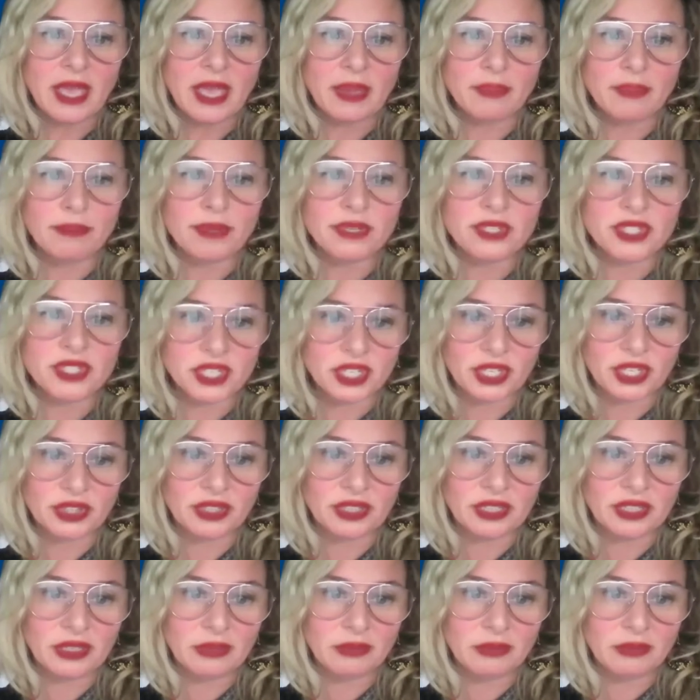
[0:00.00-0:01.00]
and
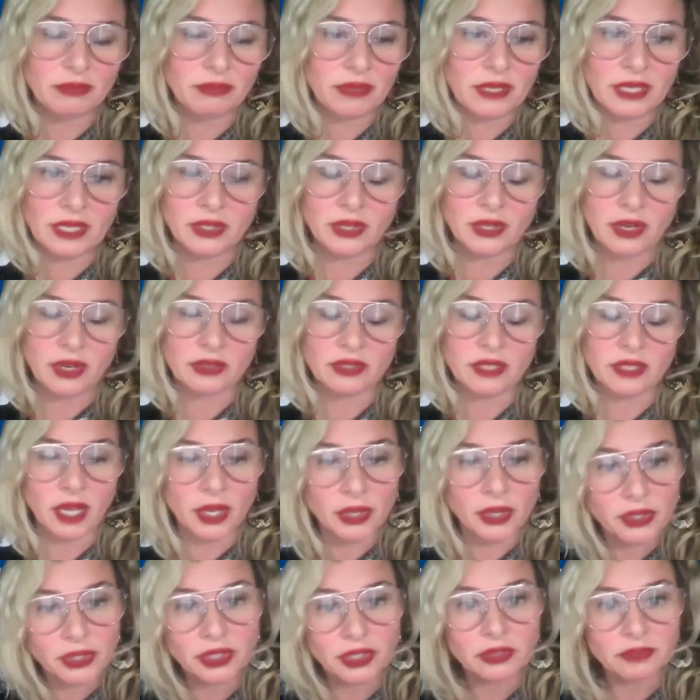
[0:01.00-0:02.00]
particularly in our
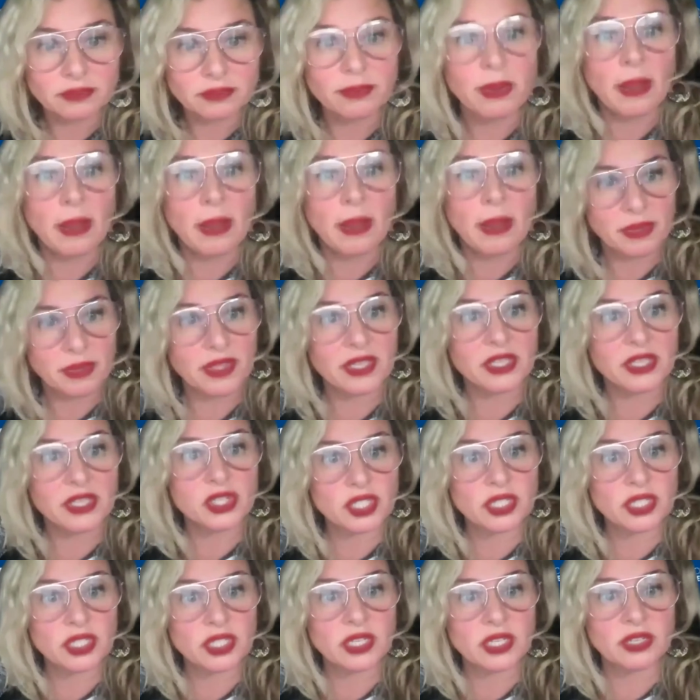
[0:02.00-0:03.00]
younger
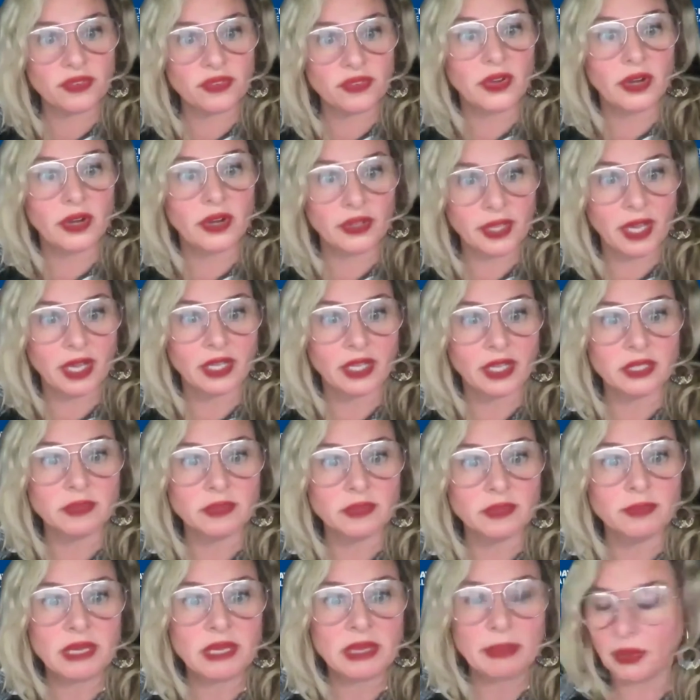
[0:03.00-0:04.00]
population and for our
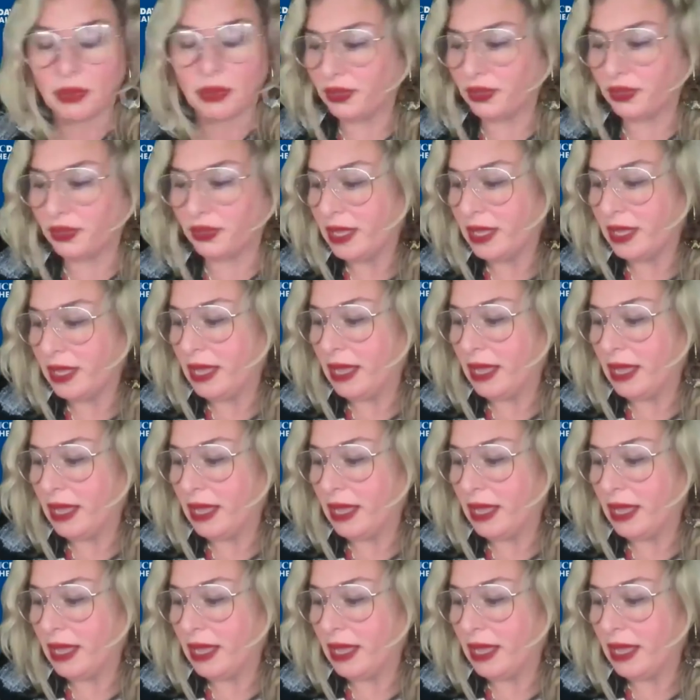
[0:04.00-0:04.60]
young people.